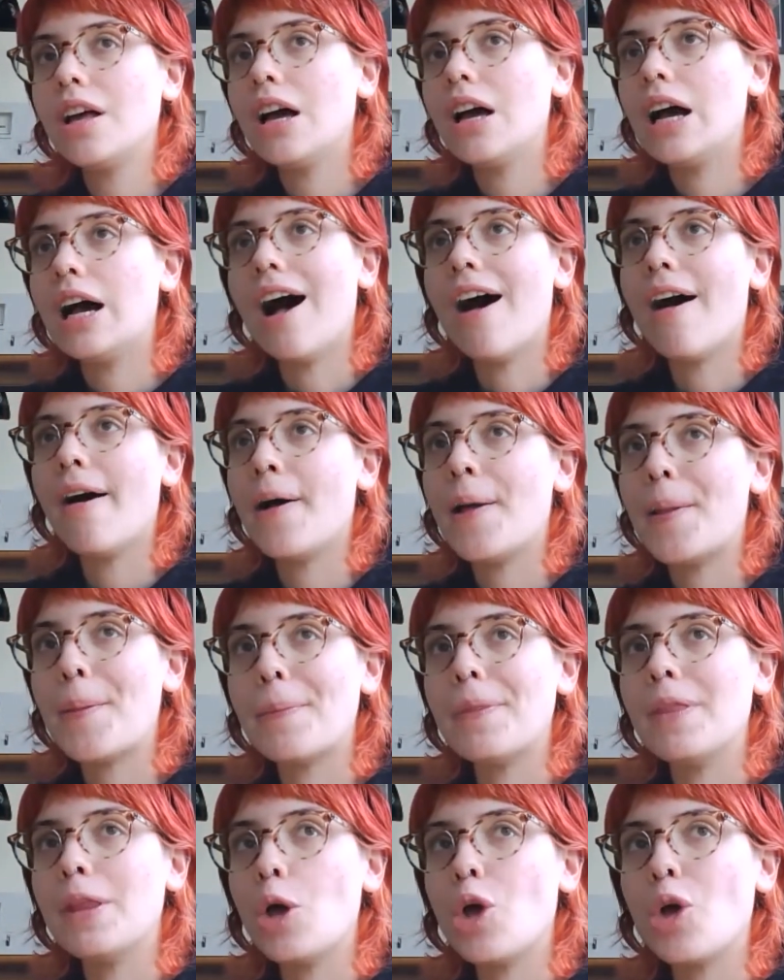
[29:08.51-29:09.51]

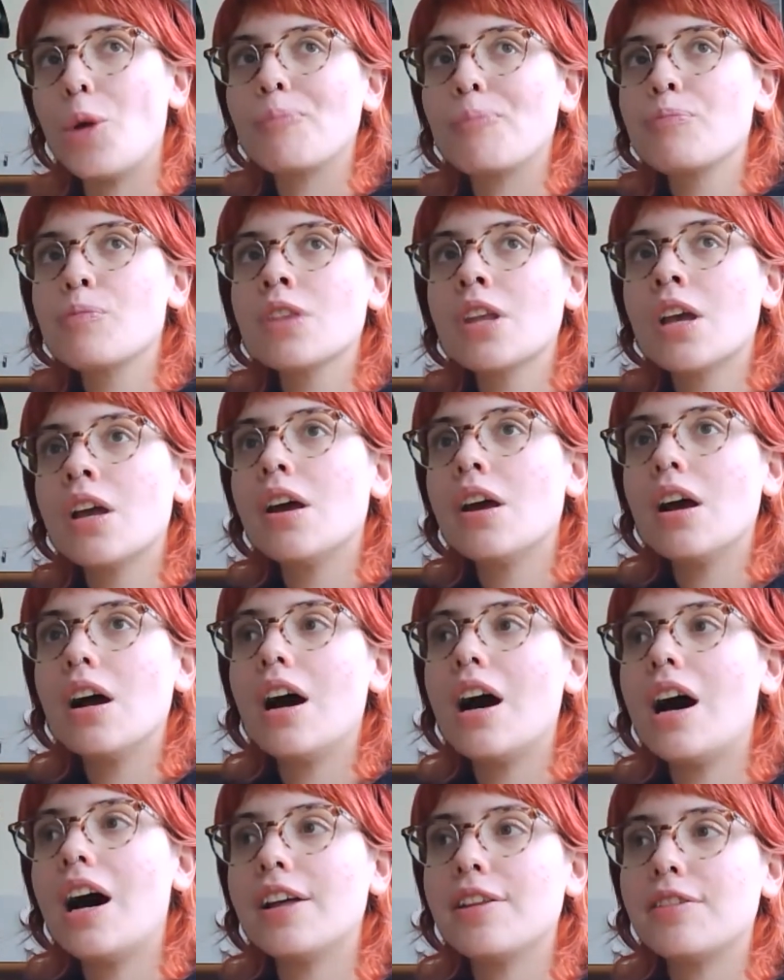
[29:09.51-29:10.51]
And
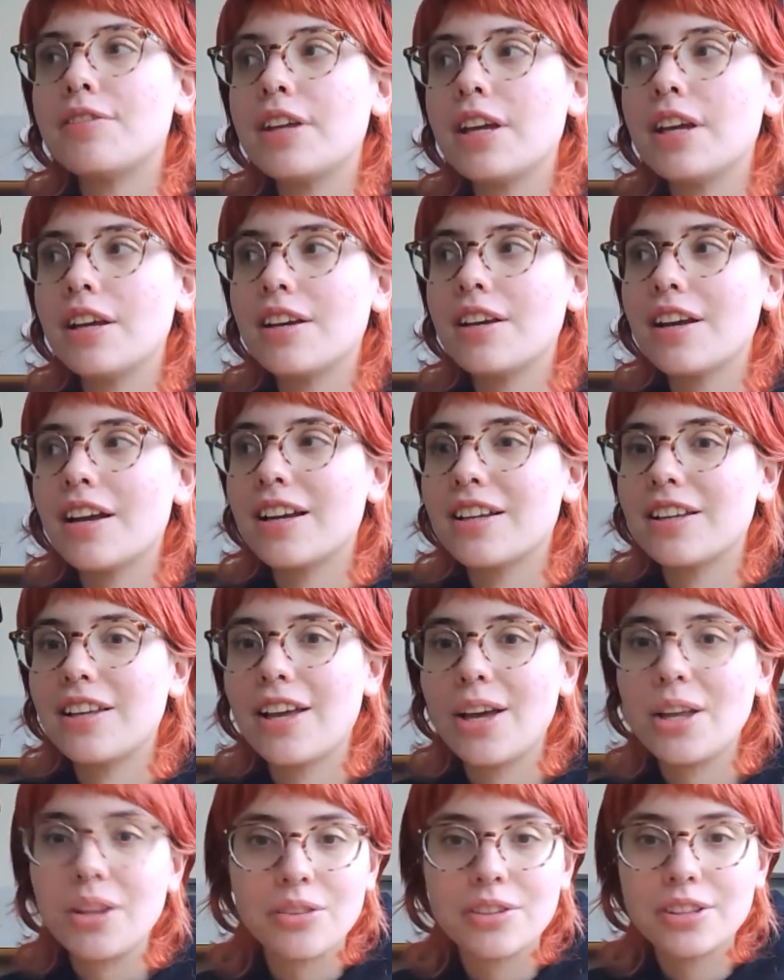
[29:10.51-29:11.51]
I think,
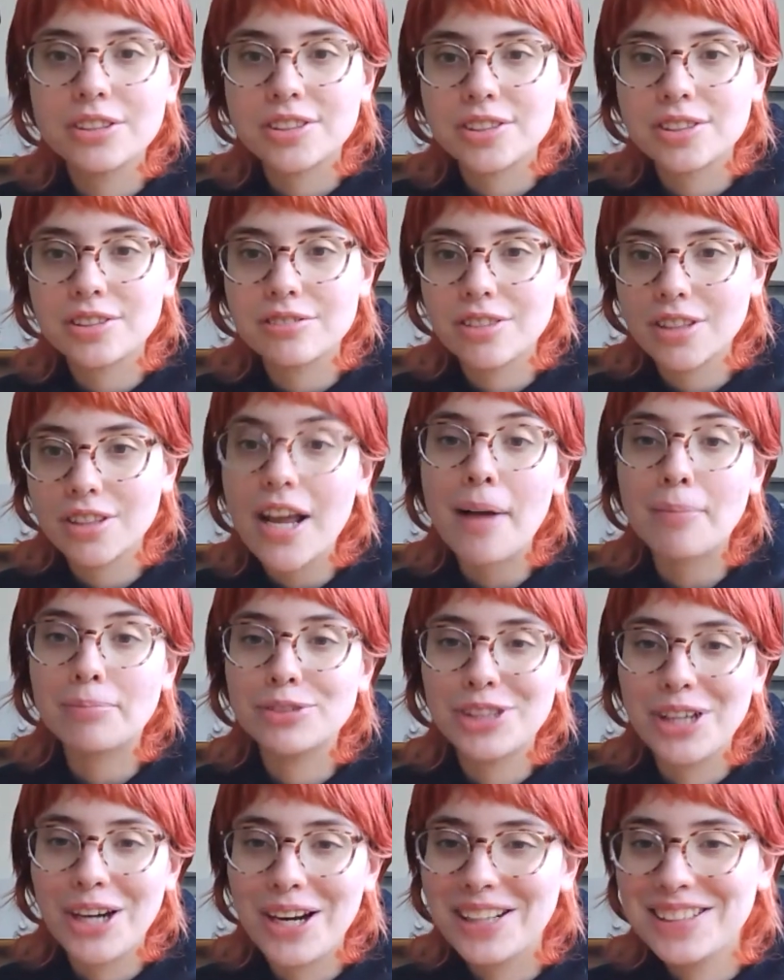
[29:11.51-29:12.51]
again, this
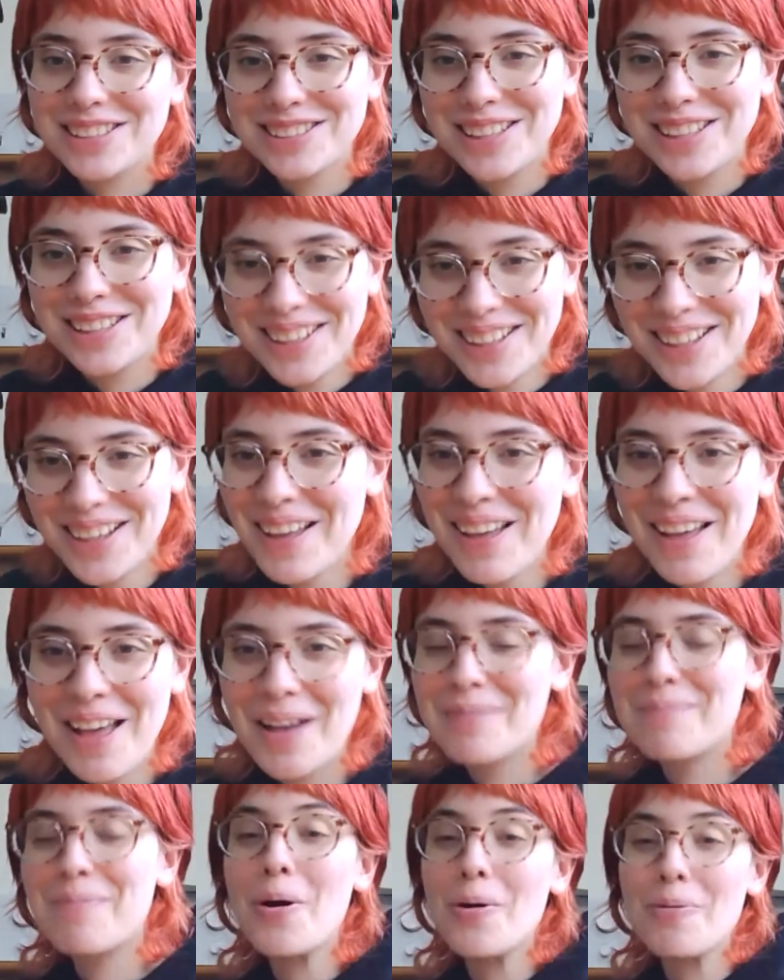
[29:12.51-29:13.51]
captures a
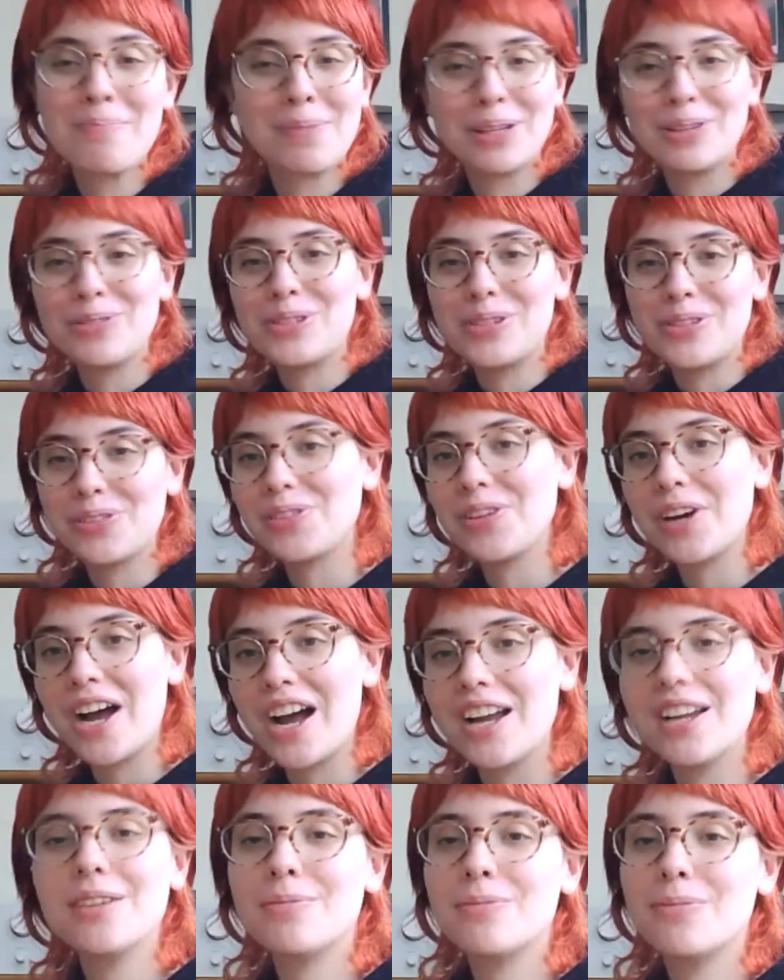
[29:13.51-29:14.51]
moment in
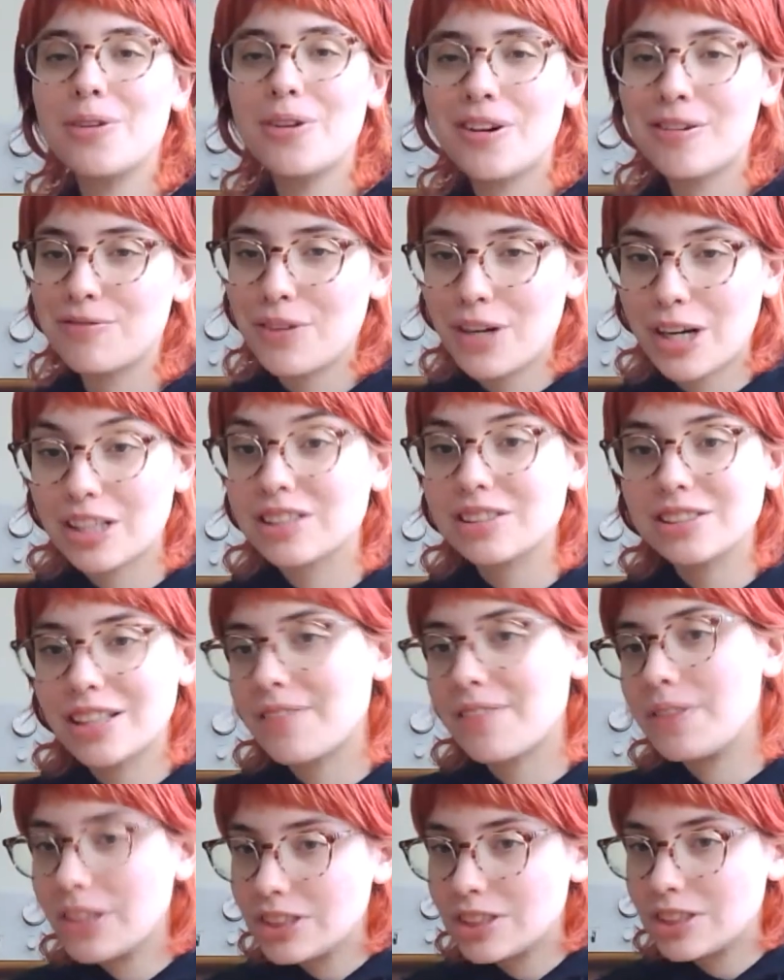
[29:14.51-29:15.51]
time of us
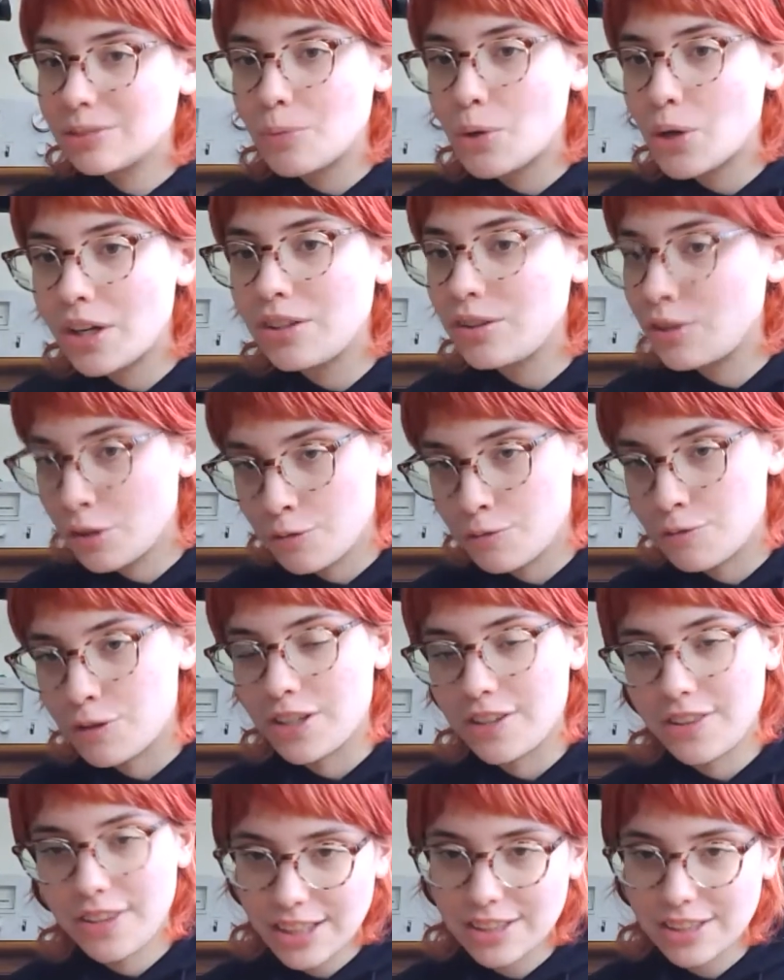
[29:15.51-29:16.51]
at this point
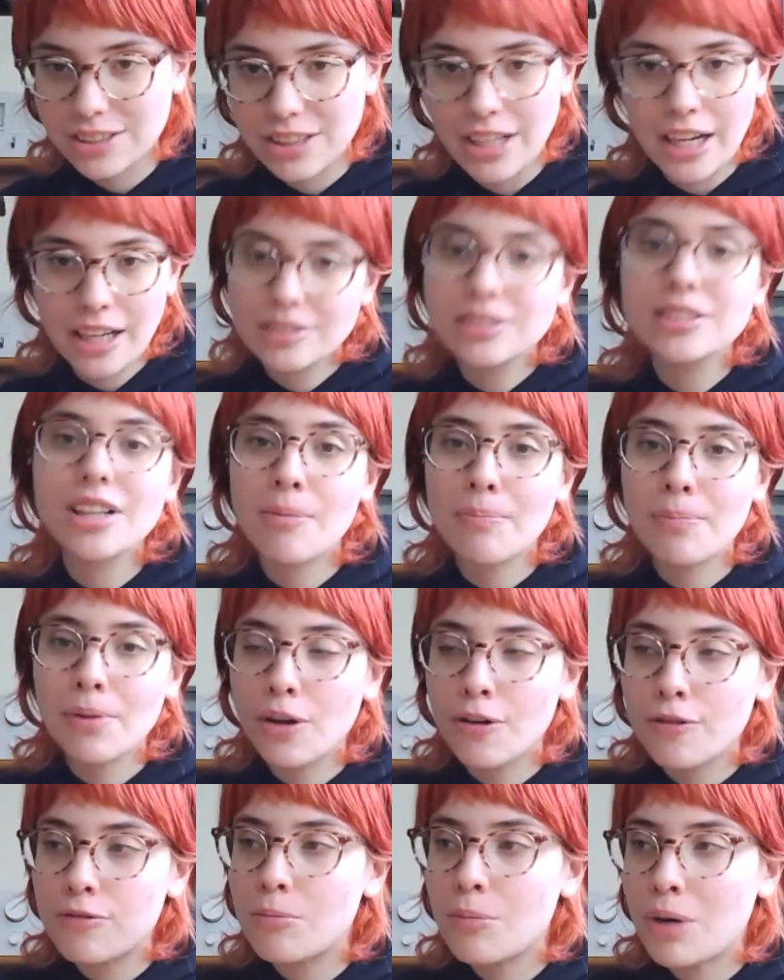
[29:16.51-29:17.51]
over these next couple
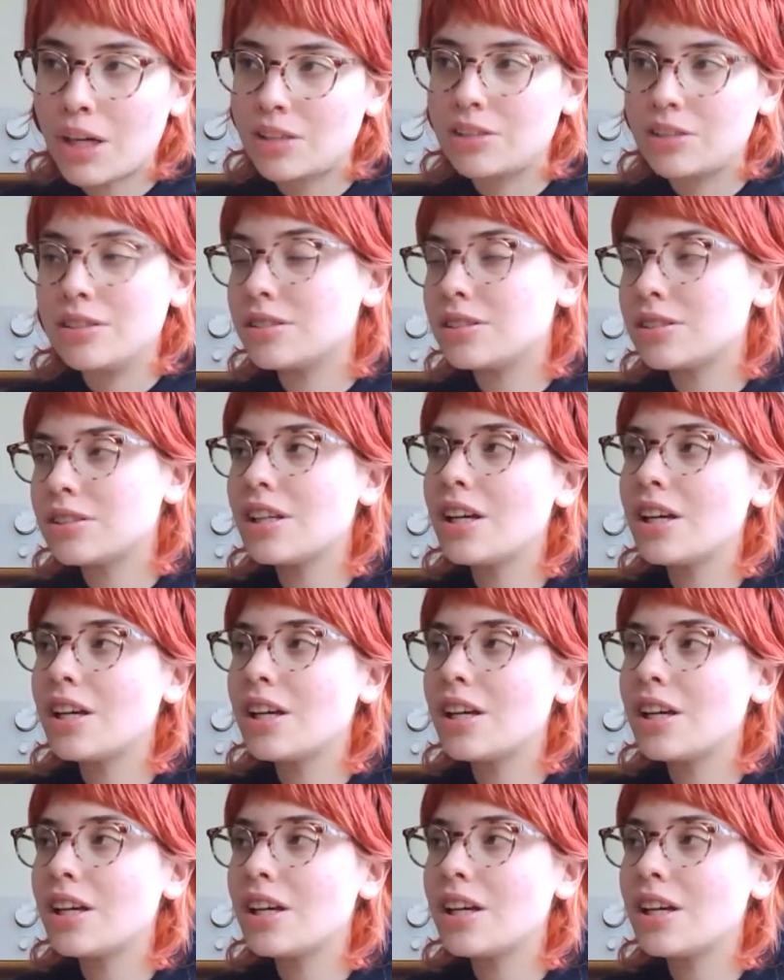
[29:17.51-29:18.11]
of months.